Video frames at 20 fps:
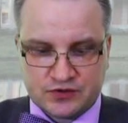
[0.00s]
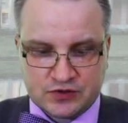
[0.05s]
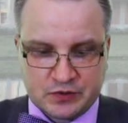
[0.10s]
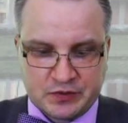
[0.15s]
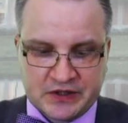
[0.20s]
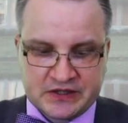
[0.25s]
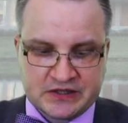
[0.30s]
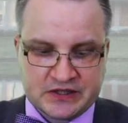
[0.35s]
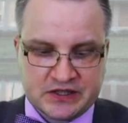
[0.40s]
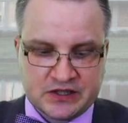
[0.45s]
So
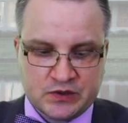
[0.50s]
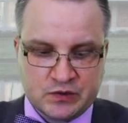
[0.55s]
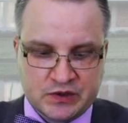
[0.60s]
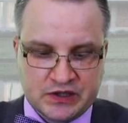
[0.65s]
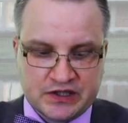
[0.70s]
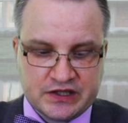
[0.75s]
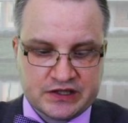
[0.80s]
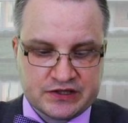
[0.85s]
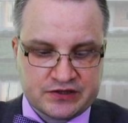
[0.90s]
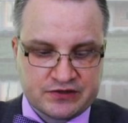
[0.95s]
basically,
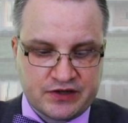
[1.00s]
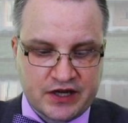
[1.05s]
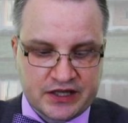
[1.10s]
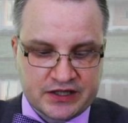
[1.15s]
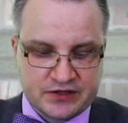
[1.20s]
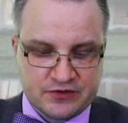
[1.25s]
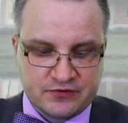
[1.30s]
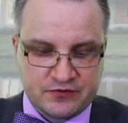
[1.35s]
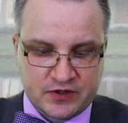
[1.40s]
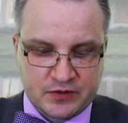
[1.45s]
we
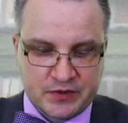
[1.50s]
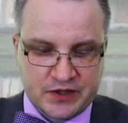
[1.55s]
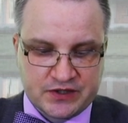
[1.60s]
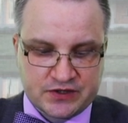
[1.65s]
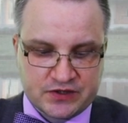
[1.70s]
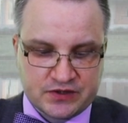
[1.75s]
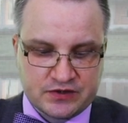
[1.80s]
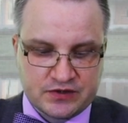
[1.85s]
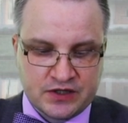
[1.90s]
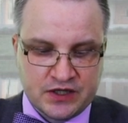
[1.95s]
extract
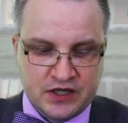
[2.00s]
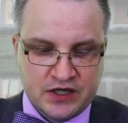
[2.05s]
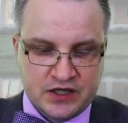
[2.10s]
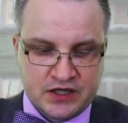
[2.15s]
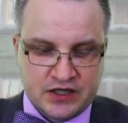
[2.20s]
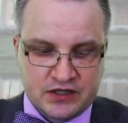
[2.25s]
information